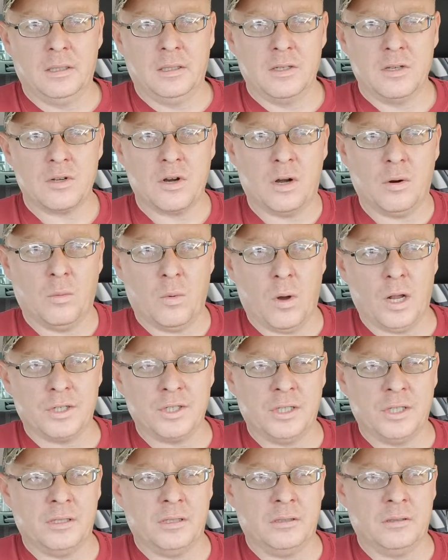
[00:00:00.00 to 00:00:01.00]
started
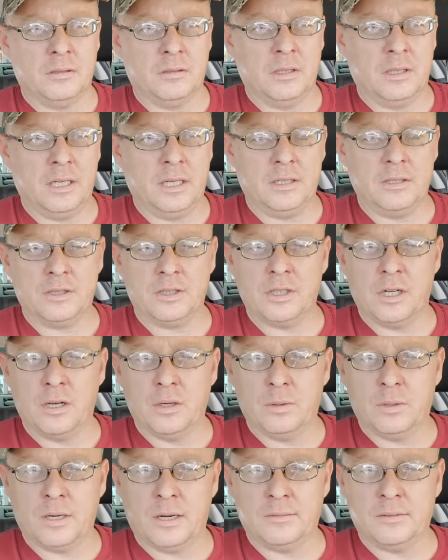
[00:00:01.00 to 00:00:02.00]
watching his
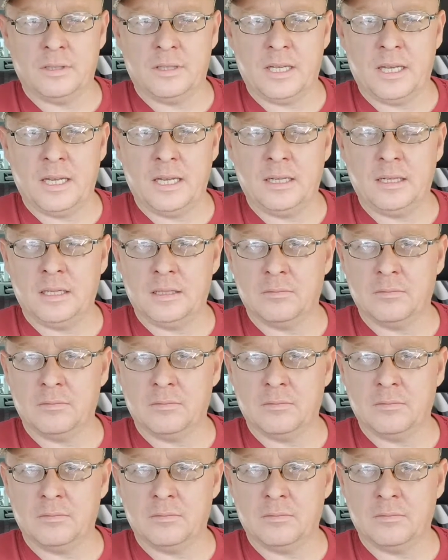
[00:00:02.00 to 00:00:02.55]
show and everything,